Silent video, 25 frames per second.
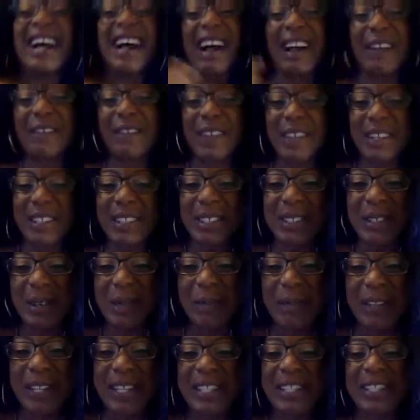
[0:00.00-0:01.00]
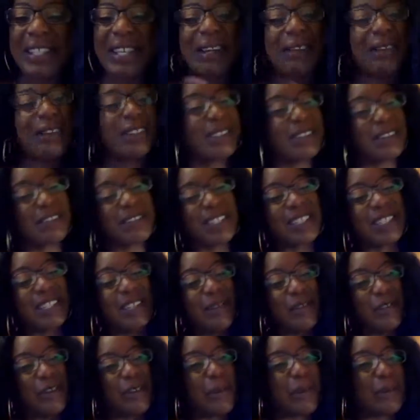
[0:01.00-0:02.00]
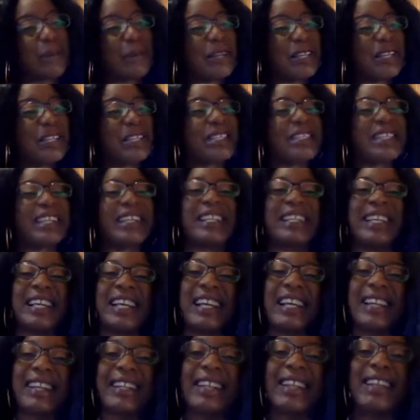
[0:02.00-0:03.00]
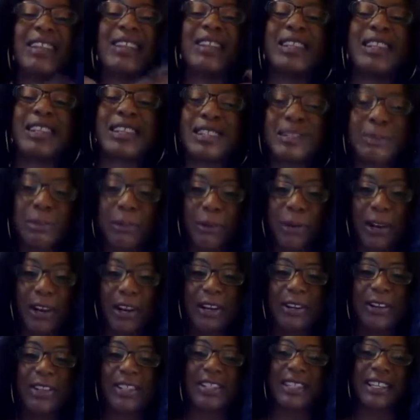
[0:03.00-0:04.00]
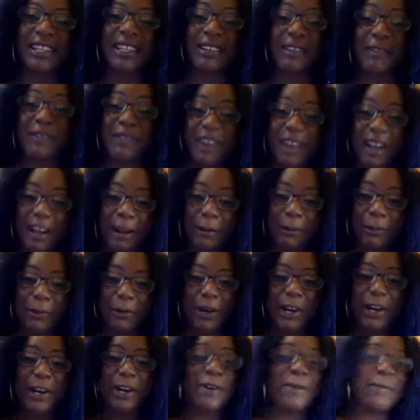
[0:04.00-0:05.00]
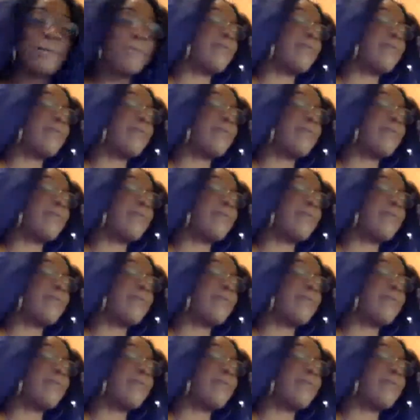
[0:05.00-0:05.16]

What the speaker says: I found you in peace. I would love to leave you in peace. Again, this prayer is a divine prayer